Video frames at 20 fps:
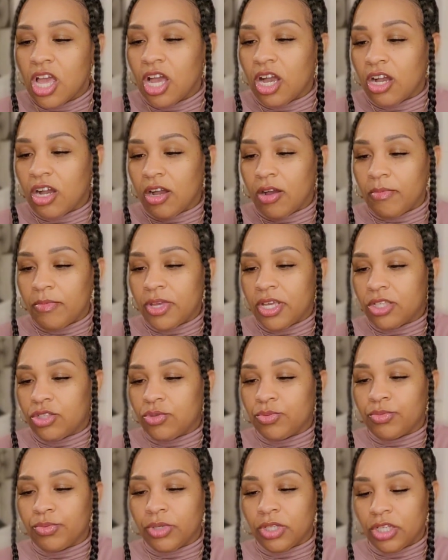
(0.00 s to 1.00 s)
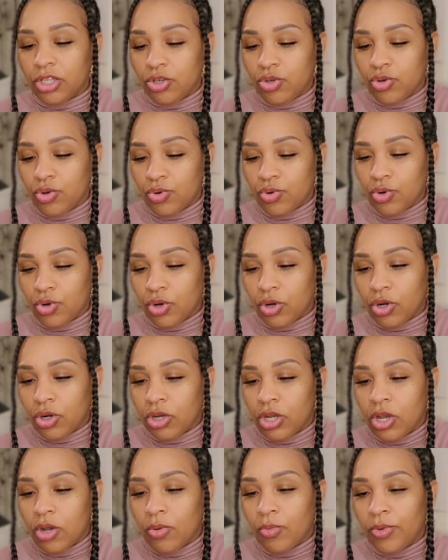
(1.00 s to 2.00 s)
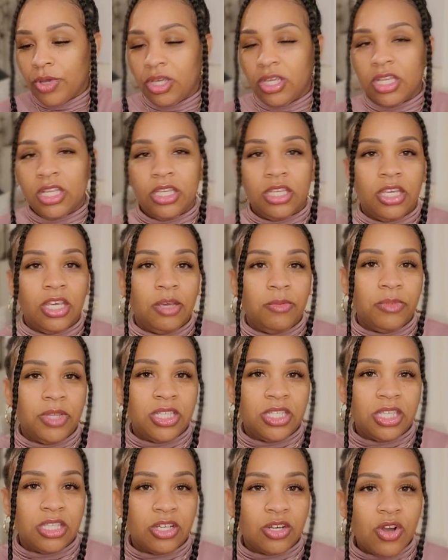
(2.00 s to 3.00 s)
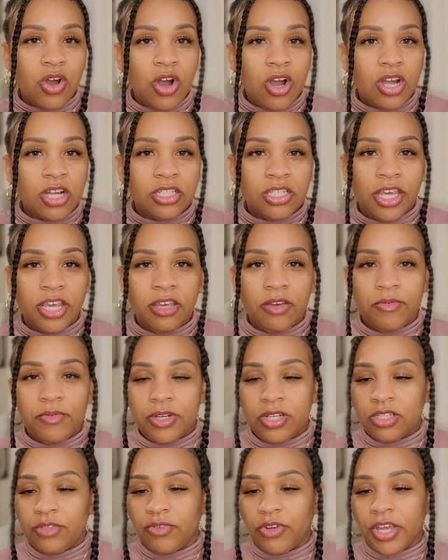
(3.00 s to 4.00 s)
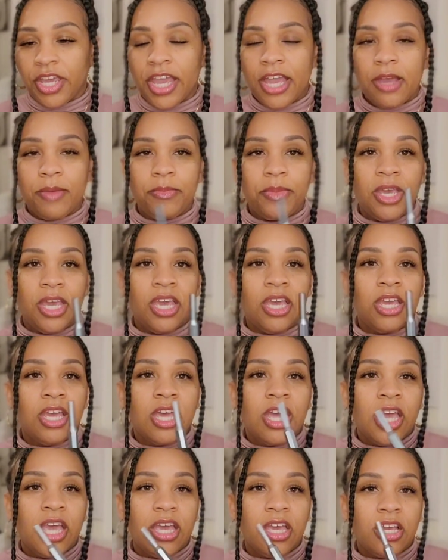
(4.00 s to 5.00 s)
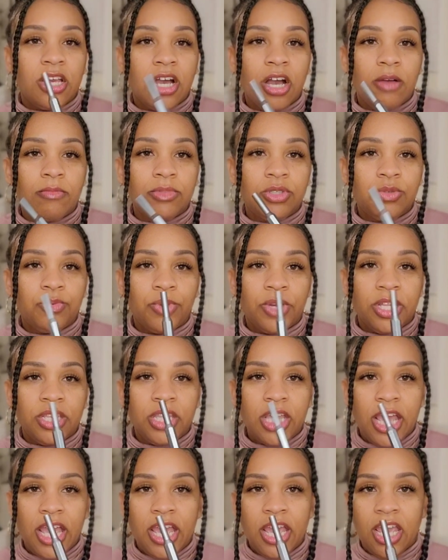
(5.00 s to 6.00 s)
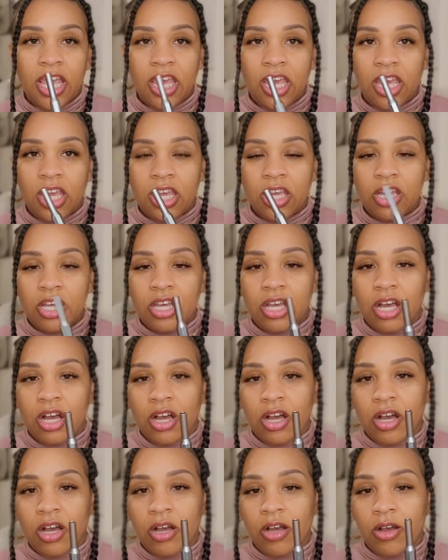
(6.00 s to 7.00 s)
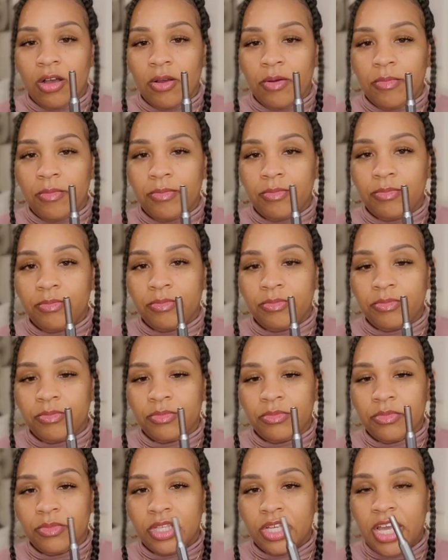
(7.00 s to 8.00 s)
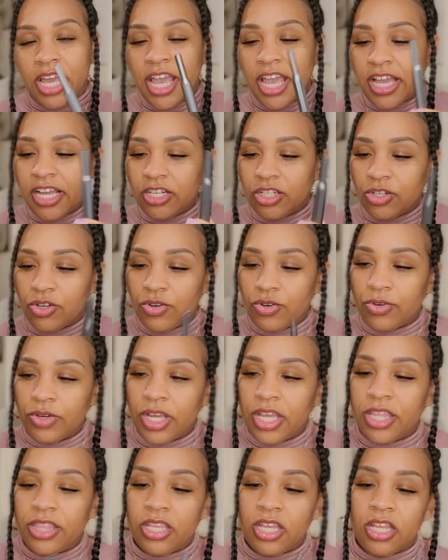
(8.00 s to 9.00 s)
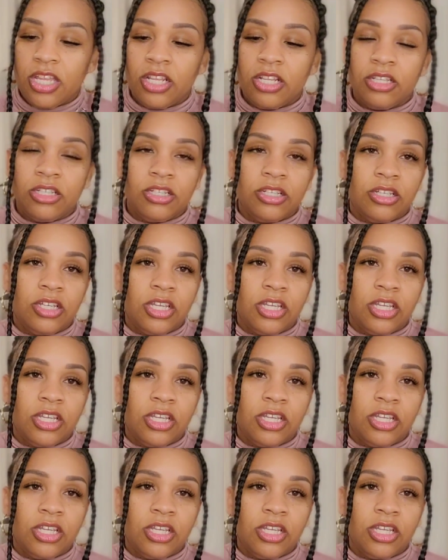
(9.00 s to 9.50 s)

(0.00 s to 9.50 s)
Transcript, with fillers: Um, it's really cool. We can keep this in the car, take it with us for camping. It comes with a, um, the handle and then